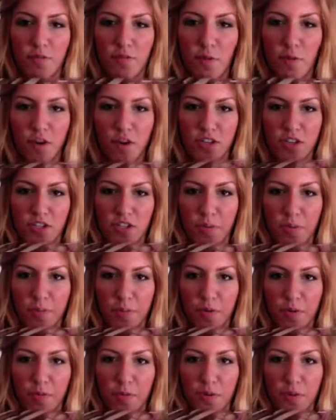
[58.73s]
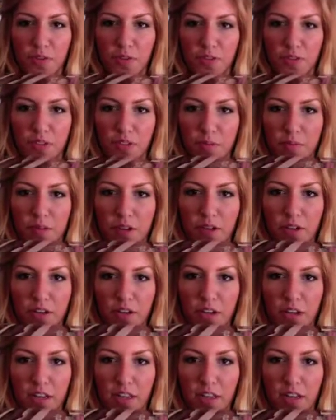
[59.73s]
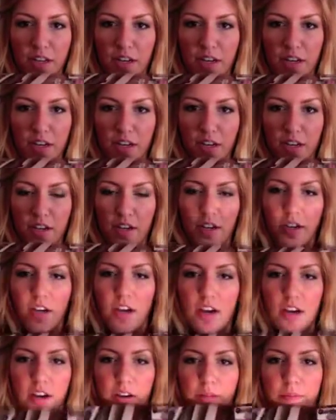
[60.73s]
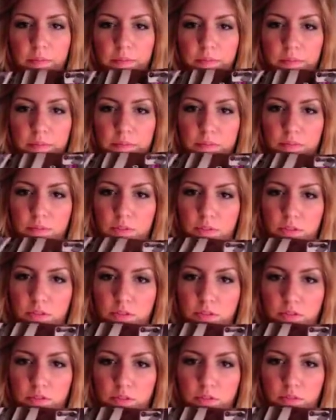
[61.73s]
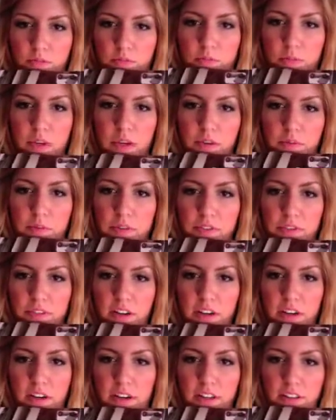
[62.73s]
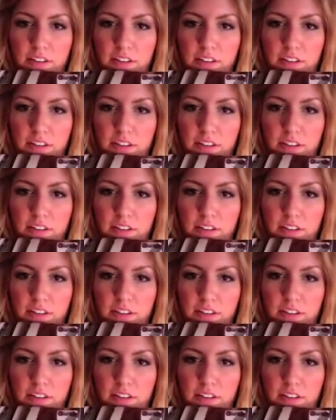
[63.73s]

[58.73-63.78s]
four jumbo rollers in the middle and then um, two big ones on each